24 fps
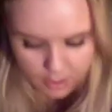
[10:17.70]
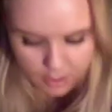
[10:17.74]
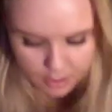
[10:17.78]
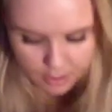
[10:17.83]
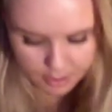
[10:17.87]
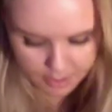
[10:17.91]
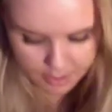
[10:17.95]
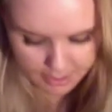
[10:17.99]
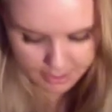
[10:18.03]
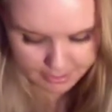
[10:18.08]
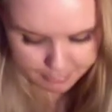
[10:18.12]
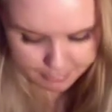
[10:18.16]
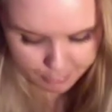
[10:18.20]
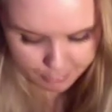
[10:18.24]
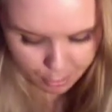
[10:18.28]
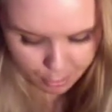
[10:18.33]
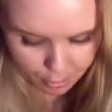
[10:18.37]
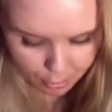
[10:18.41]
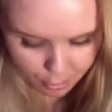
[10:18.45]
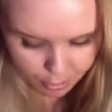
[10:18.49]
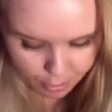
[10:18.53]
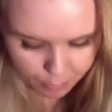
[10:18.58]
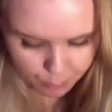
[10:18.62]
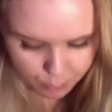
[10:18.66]
This
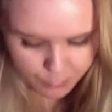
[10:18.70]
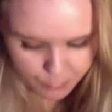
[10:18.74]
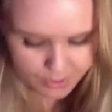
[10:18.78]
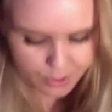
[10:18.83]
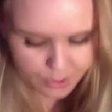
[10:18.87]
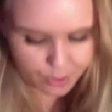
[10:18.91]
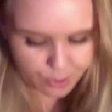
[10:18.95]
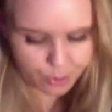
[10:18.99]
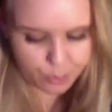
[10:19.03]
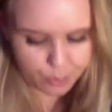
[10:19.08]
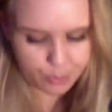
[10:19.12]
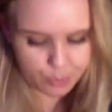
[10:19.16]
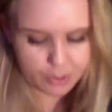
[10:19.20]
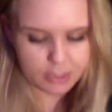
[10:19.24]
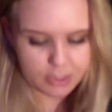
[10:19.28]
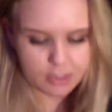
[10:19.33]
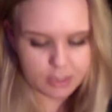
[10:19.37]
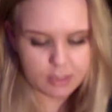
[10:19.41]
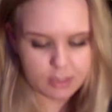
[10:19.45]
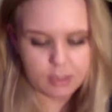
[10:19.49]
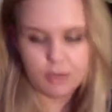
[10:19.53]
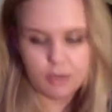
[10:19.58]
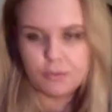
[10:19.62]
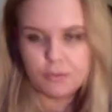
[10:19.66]
month we saw the
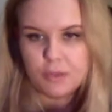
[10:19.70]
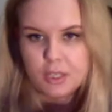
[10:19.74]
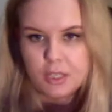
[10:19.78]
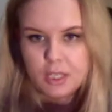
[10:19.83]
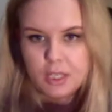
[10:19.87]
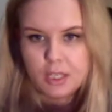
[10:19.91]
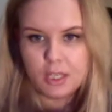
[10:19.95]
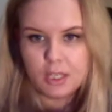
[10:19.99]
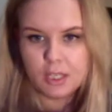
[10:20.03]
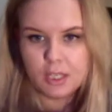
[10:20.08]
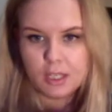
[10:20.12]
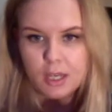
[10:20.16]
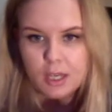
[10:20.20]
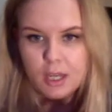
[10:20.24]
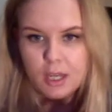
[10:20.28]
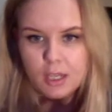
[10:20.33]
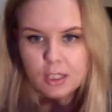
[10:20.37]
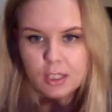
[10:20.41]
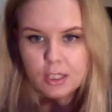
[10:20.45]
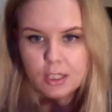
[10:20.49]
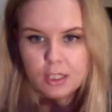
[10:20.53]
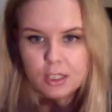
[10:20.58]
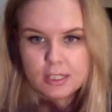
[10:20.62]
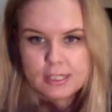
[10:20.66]
release of the
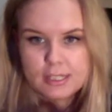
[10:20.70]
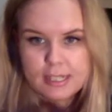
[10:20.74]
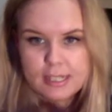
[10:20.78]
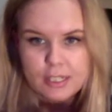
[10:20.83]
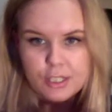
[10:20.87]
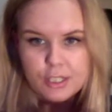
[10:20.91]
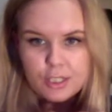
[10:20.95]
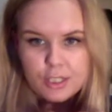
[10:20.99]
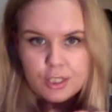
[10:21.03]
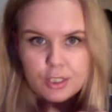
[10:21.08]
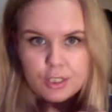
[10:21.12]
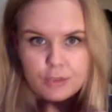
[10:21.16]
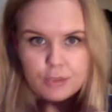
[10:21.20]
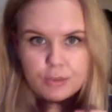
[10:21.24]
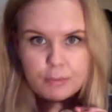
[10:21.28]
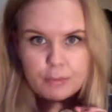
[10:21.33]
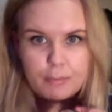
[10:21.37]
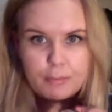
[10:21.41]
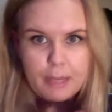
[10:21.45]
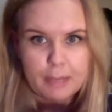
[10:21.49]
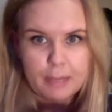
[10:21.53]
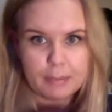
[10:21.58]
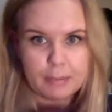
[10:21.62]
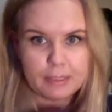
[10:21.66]
colour tattoos
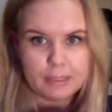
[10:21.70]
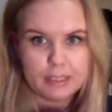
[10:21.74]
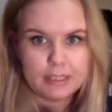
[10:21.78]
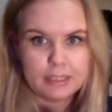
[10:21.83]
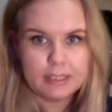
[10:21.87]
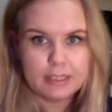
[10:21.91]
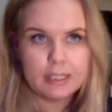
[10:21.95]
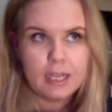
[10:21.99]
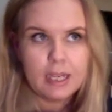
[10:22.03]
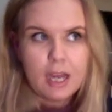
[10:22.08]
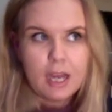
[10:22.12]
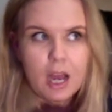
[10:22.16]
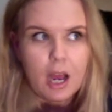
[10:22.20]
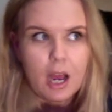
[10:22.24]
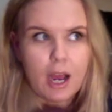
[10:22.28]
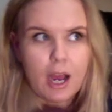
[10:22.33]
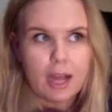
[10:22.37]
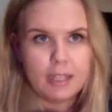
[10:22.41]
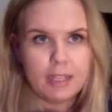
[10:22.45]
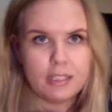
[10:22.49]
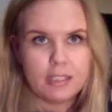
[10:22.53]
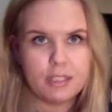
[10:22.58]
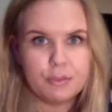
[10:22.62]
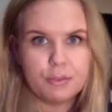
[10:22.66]
from Maybelline.
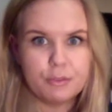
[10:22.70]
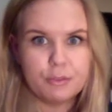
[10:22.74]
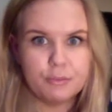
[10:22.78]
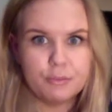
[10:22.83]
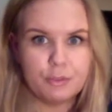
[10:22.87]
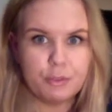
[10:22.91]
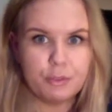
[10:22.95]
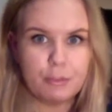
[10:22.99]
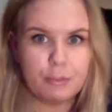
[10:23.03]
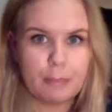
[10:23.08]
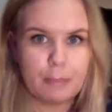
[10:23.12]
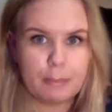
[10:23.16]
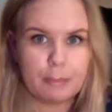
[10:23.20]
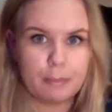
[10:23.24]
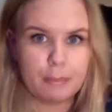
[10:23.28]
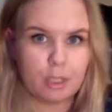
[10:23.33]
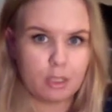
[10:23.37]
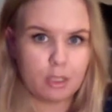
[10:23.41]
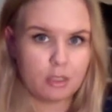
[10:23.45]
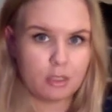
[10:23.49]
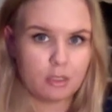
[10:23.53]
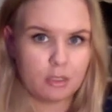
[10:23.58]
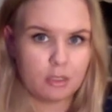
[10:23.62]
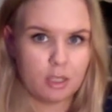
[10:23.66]
I did a review on my
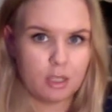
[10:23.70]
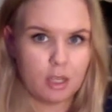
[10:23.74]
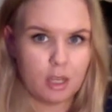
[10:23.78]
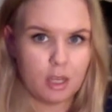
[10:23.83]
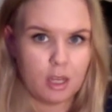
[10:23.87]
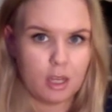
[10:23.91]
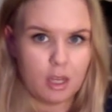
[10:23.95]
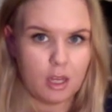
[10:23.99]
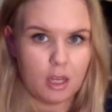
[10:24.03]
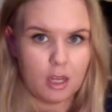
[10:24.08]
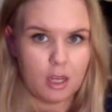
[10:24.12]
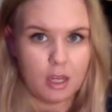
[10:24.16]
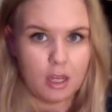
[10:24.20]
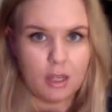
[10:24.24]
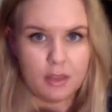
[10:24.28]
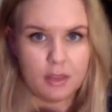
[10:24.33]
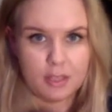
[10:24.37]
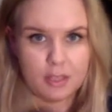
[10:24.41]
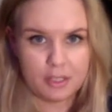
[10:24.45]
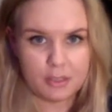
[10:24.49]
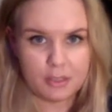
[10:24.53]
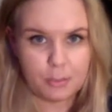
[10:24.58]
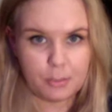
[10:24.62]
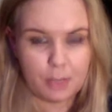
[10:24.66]
blog
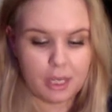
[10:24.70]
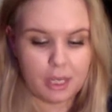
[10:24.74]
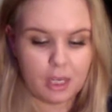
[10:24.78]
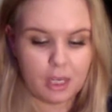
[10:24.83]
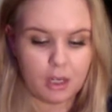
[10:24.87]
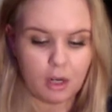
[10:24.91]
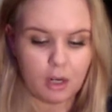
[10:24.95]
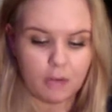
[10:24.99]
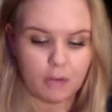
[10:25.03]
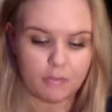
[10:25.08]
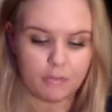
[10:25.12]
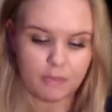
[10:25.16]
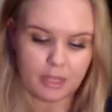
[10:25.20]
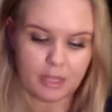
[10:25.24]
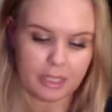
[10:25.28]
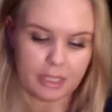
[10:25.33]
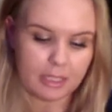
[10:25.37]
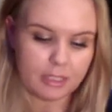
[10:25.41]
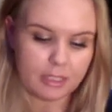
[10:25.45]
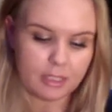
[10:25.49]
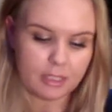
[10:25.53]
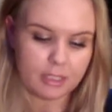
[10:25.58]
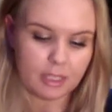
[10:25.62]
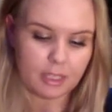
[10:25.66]
this week of
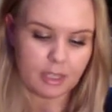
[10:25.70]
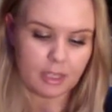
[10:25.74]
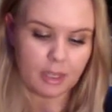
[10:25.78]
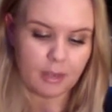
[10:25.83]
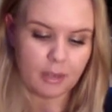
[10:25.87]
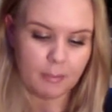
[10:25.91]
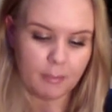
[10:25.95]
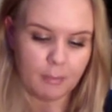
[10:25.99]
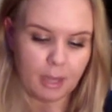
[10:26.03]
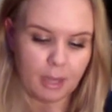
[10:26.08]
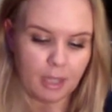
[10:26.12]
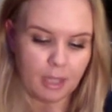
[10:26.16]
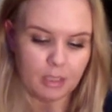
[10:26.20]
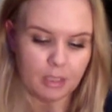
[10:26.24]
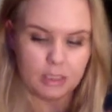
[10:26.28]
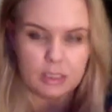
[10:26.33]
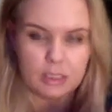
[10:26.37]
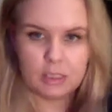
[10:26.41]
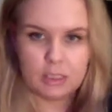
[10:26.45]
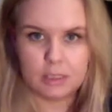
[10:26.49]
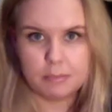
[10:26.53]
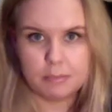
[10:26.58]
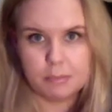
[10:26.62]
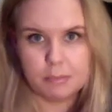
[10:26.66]
this. I'll
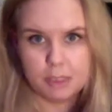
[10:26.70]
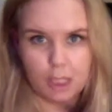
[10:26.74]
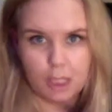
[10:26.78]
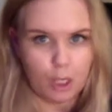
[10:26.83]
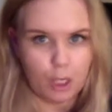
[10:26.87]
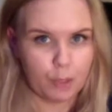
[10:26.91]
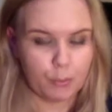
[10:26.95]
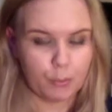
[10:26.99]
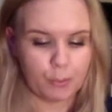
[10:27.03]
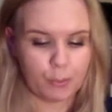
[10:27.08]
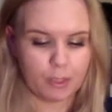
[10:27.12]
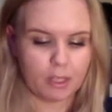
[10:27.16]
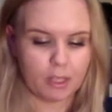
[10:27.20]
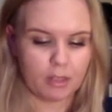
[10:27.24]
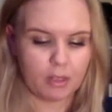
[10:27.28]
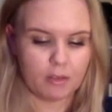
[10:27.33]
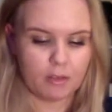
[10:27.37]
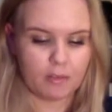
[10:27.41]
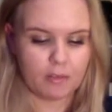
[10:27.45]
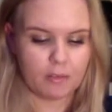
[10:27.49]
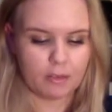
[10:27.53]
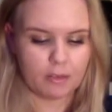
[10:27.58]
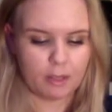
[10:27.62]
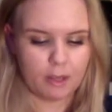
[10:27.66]
link you below
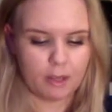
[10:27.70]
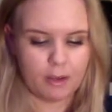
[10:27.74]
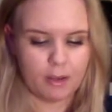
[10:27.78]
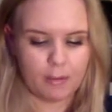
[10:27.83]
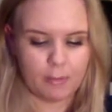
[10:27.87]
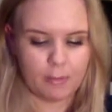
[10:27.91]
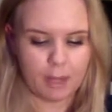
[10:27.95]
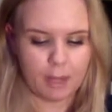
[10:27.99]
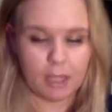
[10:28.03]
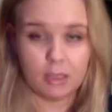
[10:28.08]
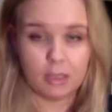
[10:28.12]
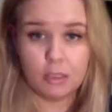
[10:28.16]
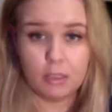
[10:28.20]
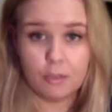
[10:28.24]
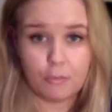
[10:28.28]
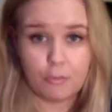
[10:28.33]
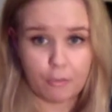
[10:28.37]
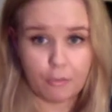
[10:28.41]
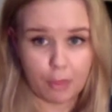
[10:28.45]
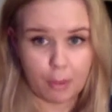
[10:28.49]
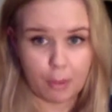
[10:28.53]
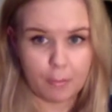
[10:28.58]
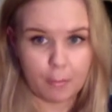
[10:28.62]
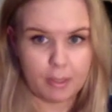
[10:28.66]
because I love
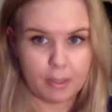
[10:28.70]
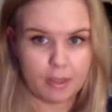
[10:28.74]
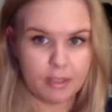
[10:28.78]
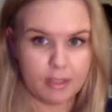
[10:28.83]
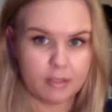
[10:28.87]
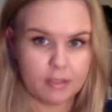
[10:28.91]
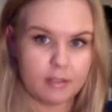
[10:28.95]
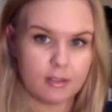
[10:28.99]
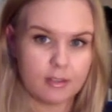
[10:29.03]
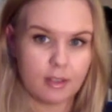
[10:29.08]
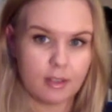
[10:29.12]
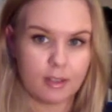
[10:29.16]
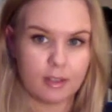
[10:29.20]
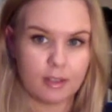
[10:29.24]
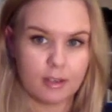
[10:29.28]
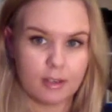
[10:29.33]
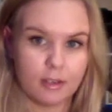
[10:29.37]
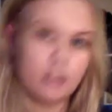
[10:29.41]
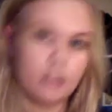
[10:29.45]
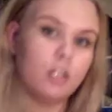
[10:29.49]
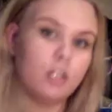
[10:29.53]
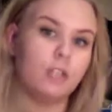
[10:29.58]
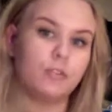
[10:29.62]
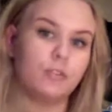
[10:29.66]
them, and there's like a
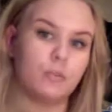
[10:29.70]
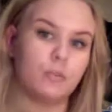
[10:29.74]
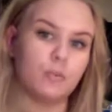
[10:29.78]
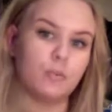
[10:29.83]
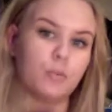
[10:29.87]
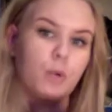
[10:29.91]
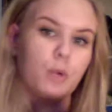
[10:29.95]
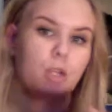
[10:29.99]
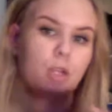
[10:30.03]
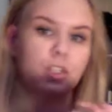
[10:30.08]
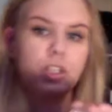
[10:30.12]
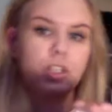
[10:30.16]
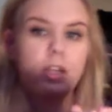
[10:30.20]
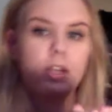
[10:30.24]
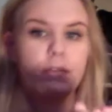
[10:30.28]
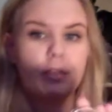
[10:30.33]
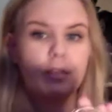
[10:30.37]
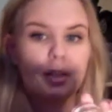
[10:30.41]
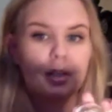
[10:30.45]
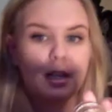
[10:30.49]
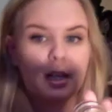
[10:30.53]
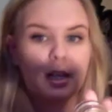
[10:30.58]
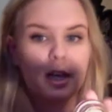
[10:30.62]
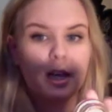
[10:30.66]
close-up swatch and
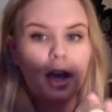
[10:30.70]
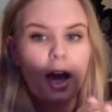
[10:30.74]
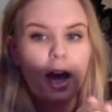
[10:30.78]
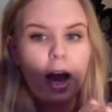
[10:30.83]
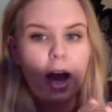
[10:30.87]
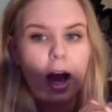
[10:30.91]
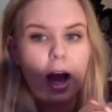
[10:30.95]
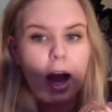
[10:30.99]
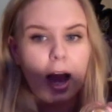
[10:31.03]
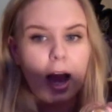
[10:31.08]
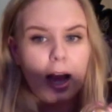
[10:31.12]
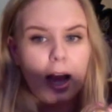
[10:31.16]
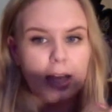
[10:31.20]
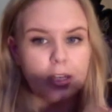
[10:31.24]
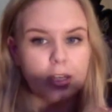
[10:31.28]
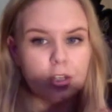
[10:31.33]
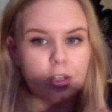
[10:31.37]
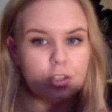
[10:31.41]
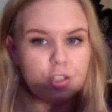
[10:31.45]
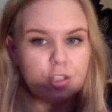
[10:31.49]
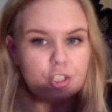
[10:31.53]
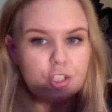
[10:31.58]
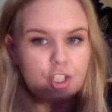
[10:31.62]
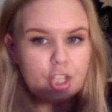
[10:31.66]
everything. I
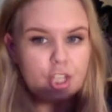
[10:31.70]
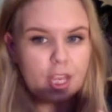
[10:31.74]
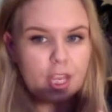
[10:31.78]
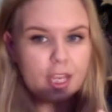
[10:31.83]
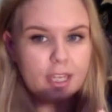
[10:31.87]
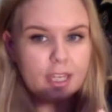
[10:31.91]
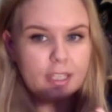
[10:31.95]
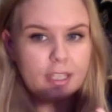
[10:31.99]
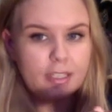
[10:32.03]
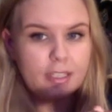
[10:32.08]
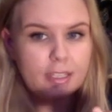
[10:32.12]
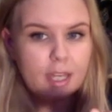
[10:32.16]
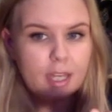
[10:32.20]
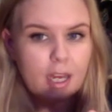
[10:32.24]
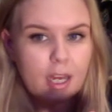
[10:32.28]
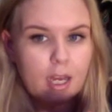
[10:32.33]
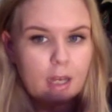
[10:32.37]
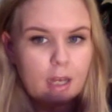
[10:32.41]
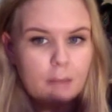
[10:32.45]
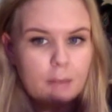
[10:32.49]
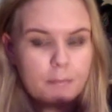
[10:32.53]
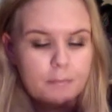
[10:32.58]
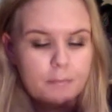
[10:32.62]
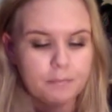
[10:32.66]
got the shade
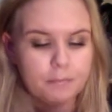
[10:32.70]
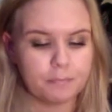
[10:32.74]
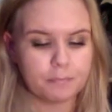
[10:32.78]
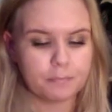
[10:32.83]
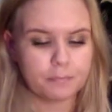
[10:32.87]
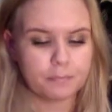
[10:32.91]
Out